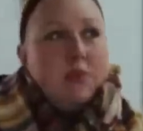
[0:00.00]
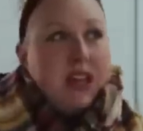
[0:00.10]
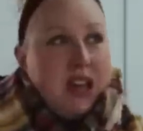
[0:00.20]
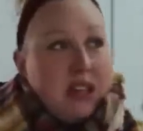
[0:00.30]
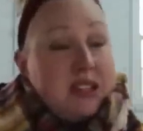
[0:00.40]

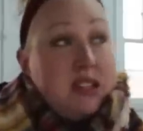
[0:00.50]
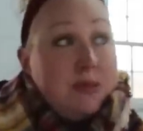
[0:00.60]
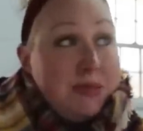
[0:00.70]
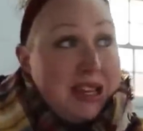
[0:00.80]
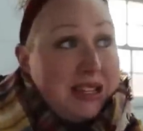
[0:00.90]
because in
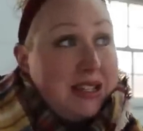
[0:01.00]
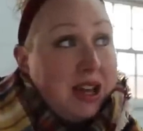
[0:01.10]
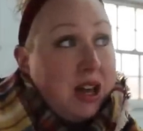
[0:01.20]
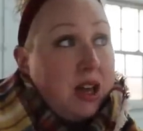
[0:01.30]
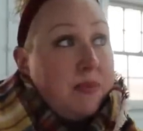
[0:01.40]
the
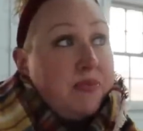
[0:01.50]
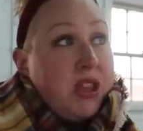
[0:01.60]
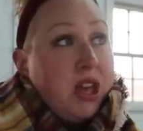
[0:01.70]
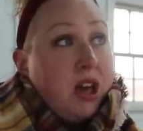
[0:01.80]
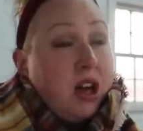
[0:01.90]
meantime,
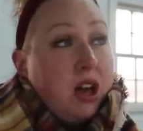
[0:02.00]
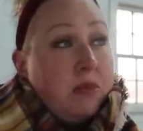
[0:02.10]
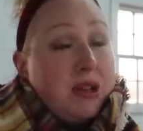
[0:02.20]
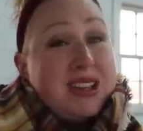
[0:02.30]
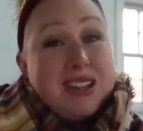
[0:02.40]

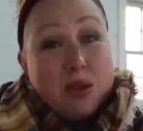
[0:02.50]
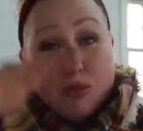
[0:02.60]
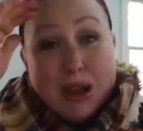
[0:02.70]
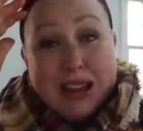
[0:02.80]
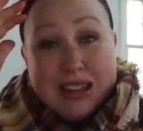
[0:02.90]
because um, like
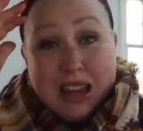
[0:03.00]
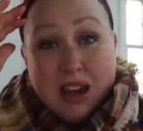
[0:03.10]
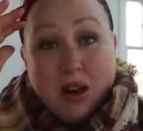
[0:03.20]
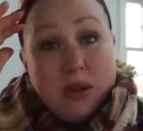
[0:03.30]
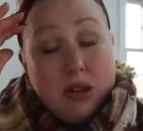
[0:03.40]
right
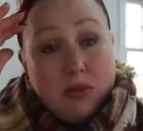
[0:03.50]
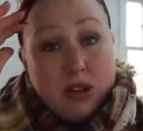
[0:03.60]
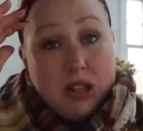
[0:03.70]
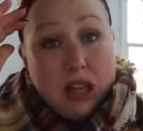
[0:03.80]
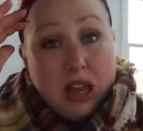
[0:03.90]
now in
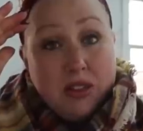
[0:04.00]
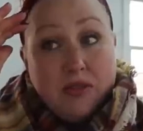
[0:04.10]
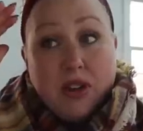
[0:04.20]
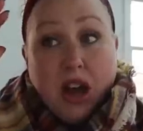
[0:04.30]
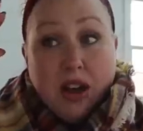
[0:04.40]
real
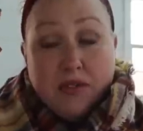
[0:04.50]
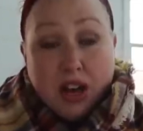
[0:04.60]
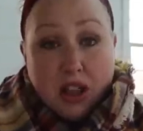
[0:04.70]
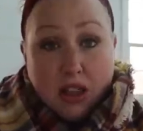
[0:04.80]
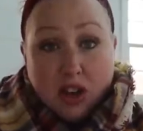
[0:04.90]
life, I've
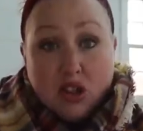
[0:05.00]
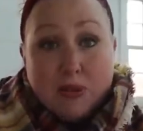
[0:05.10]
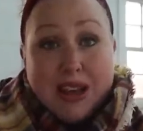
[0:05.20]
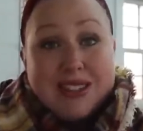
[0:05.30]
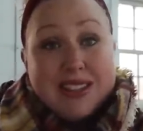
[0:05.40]
got laundry
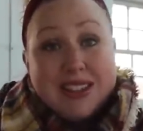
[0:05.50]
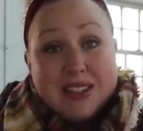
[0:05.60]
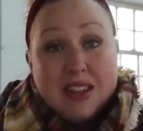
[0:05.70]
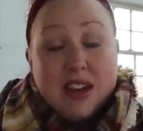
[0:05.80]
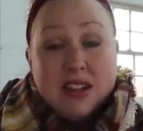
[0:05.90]

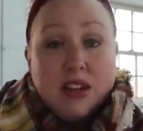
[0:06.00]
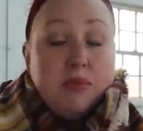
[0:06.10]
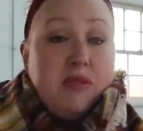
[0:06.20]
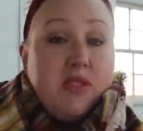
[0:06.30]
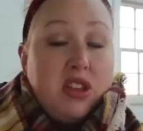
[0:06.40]
baskets lined up
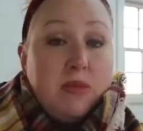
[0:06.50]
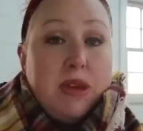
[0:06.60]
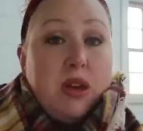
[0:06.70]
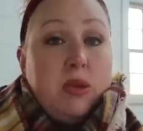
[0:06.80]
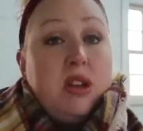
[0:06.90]
in front of the
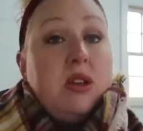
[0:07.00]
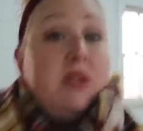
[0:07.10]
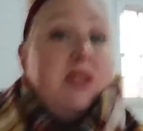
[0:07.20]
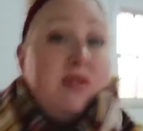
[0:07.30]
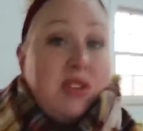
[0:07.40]
bay window
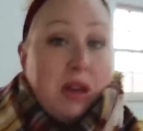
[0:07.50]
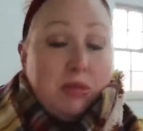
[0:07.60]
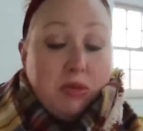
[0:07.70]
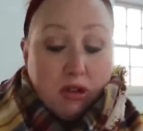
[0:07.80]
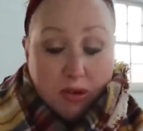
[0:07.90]
in the
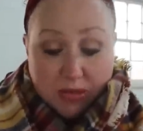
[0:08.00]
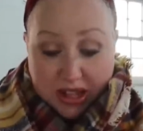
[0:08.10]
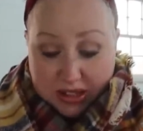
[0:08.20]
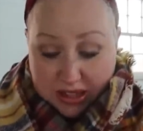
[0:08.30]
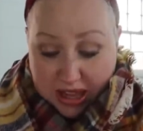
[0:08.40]
family room.
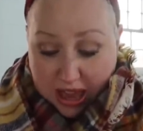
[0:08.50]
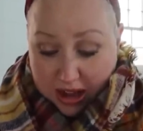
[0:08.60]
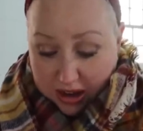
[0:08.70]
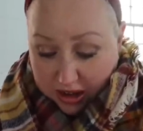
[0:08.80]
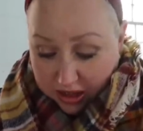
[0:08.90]
That's the
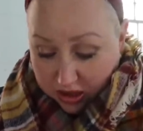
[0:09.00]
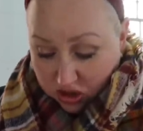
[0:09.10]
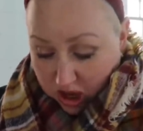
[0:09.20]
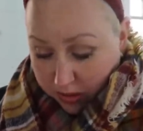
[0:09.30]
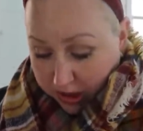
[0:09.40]
cat knocking the
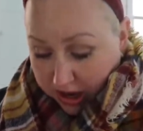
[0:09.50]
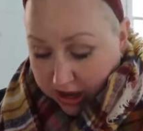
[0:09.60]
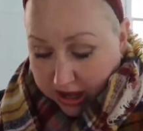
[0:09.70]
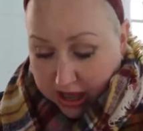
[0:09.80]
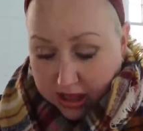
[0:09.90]
tripod.
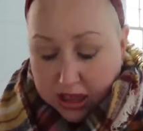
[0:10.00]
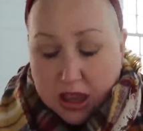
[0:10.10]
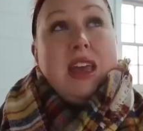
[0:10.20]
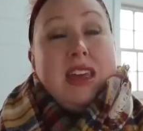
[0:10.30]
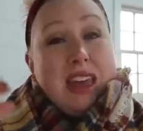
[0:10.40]
Hi, Callie.
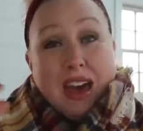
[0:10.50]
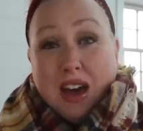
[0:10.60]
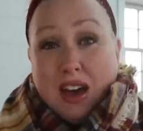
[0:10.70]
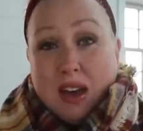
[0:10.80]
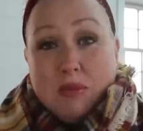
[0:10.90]

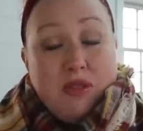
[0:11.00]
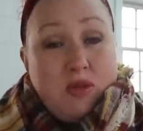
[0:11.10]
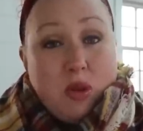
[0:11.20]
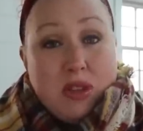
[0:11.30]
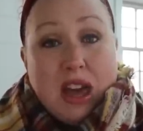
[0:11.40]
Yeah, and
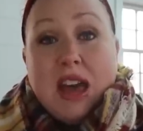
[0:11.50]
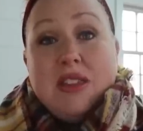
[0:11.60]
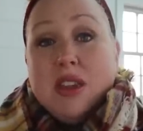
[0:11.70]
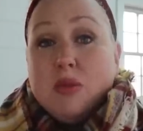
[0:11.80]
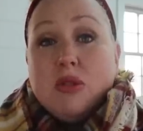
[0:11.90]
before
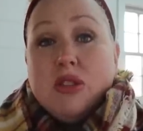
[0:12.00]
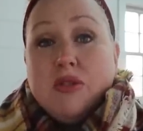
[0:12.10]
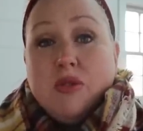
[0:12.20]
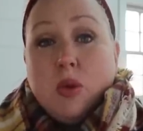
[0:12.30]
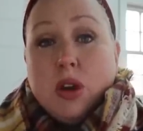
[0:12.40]
that, they were in the
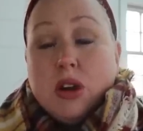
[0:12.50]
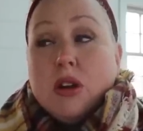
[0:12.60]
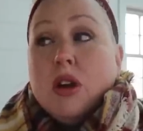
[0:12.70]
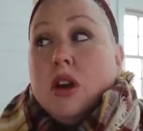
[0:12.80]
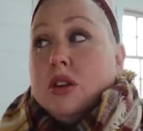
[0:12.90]

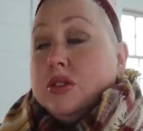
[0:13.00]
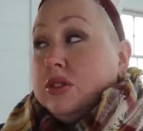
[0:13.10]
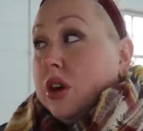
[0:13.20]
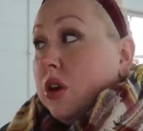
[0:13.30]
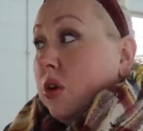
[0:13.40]
foyer.
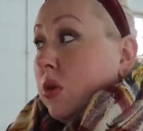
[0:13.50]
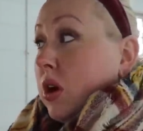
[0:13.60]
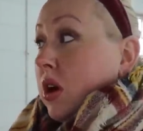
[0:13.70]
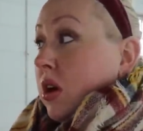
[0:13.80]
So